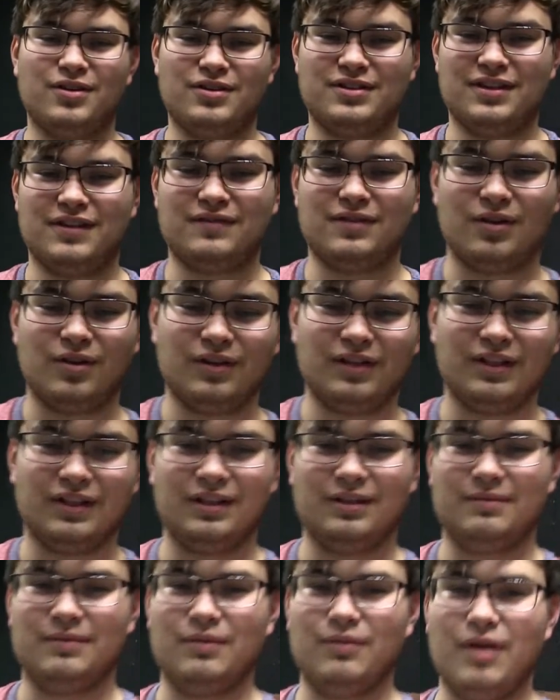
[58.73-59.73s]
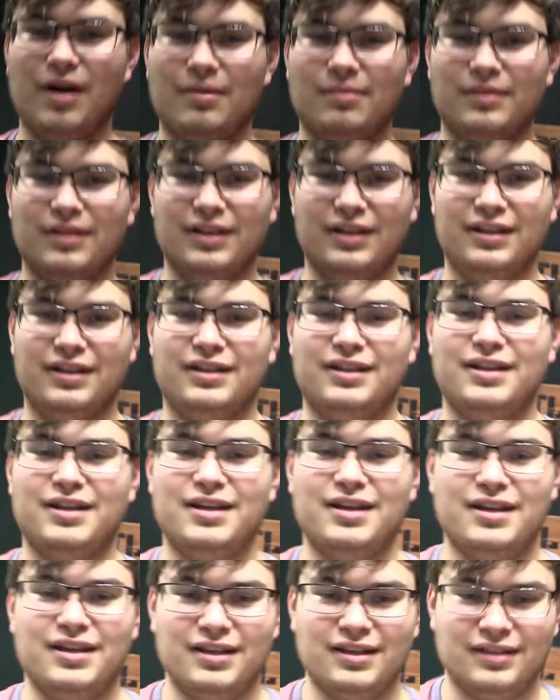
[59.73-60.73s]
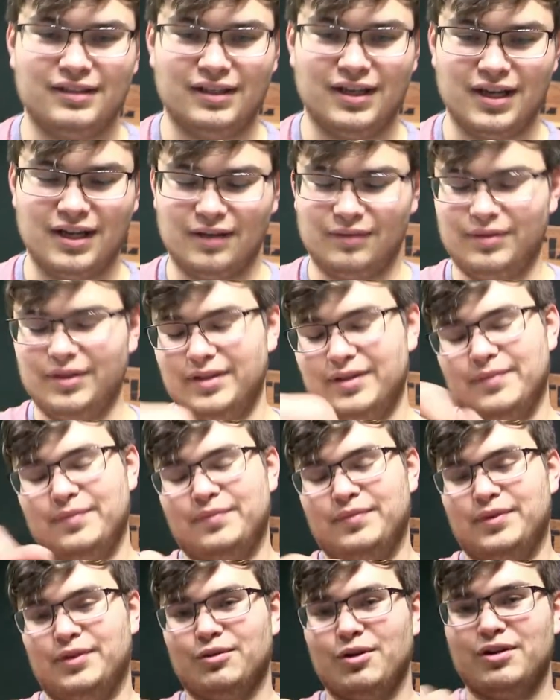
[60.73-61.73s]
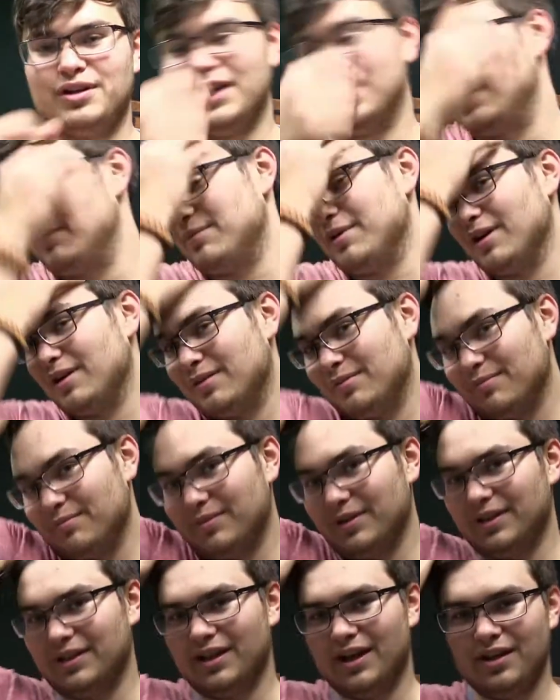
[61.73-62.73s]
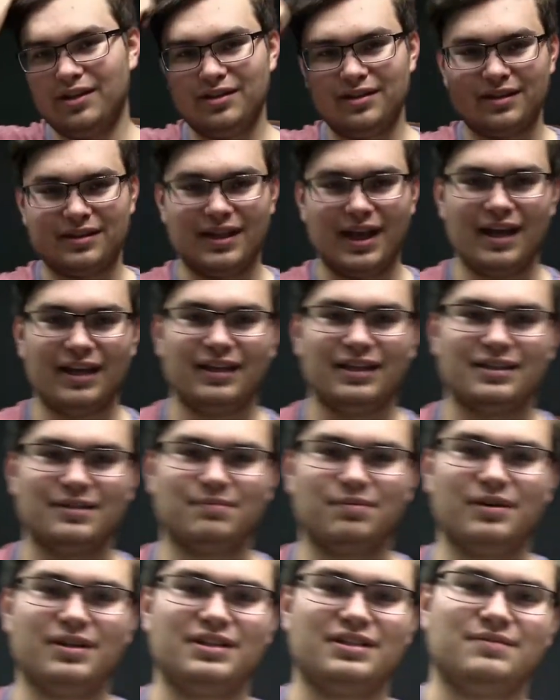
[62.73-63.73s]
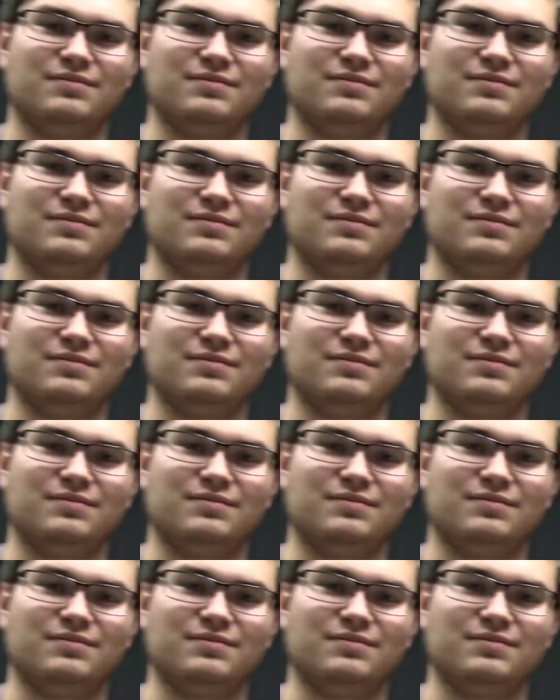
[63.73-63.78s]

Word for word: course, you have to hold it a little bit wobbly uh, the, the rotating part. But other than that, it's pretty